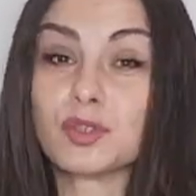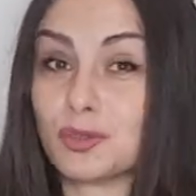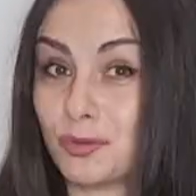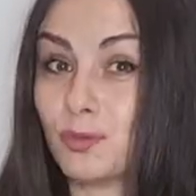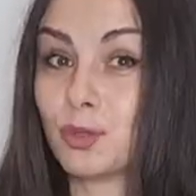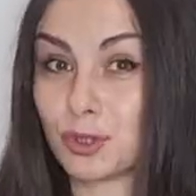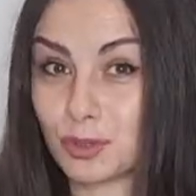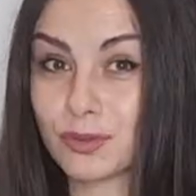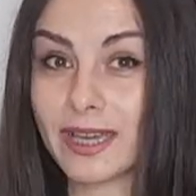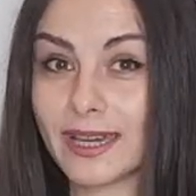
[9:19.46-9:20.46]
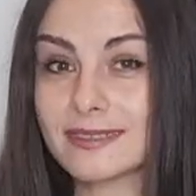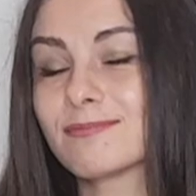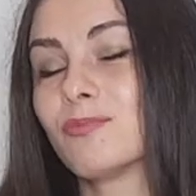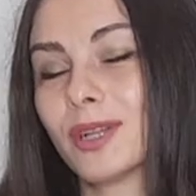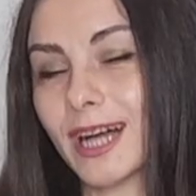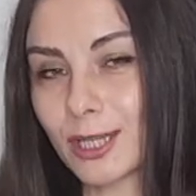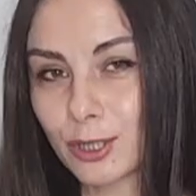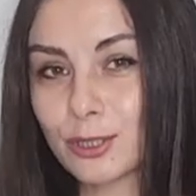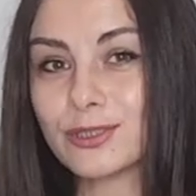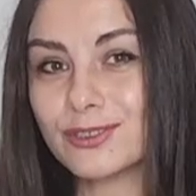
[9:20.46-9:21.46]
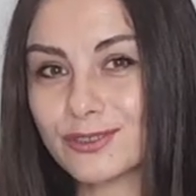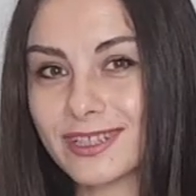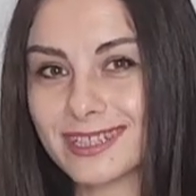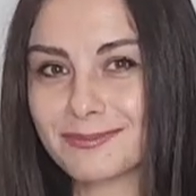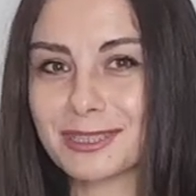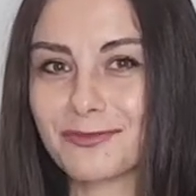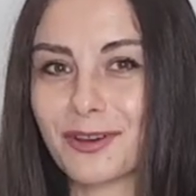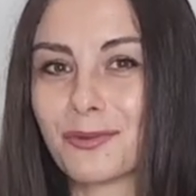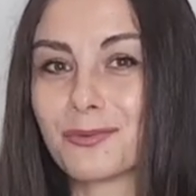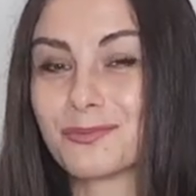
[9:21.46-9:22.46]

would do that, well, I could do that, but if I